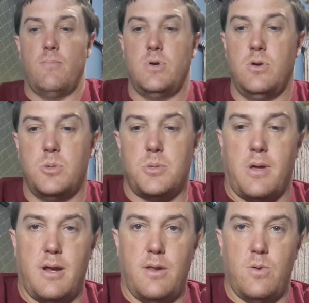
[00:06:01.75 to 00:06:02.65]
We use
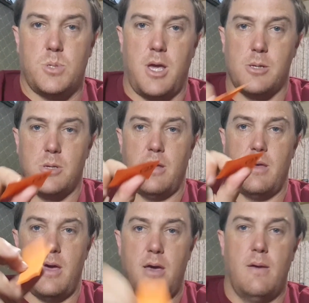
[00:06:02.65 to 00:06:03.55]
like tags like
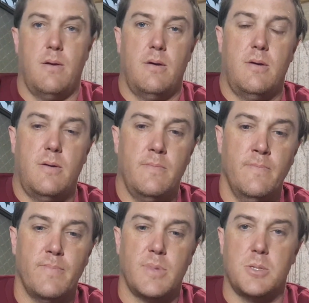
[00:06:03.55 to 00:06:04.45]
that.
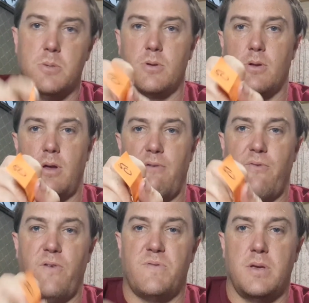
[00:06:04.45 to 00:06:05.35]
So we've got like
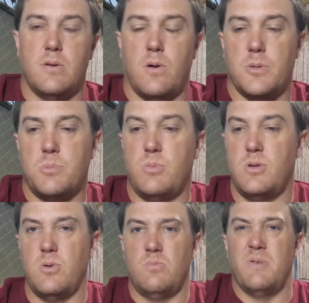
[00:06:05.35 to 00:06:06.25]
$50. We
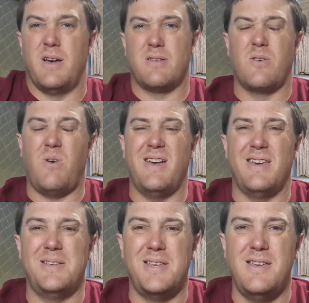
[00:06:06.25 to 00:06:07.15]
do quite
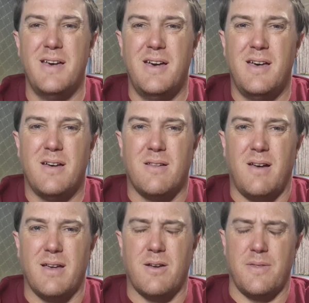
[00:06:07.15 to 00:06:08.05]
easy.
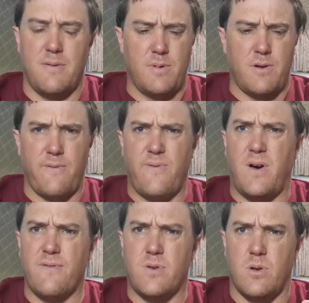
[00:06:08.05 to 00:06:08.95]
Like I think we've got
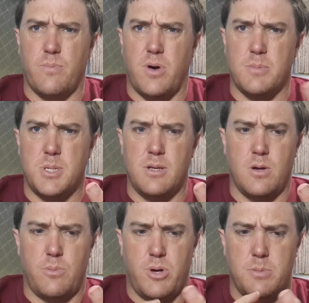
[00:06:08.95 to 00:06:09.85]
$5 pops,
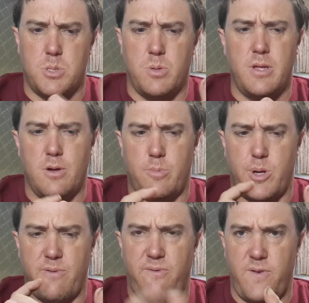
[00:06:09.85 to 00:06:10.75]
$10 pops, $20
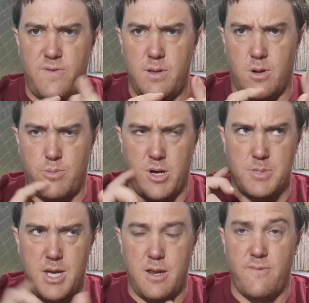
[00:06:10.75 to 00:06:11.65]
pops, $50
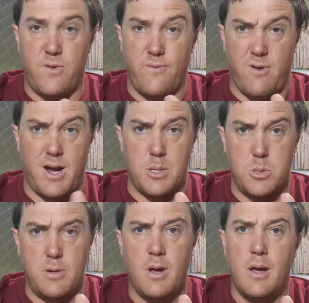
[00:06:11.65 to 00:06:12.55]
pops, and a few for
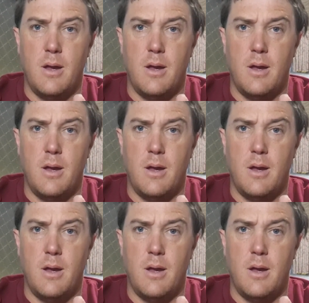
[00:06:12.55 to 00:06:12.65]
$100.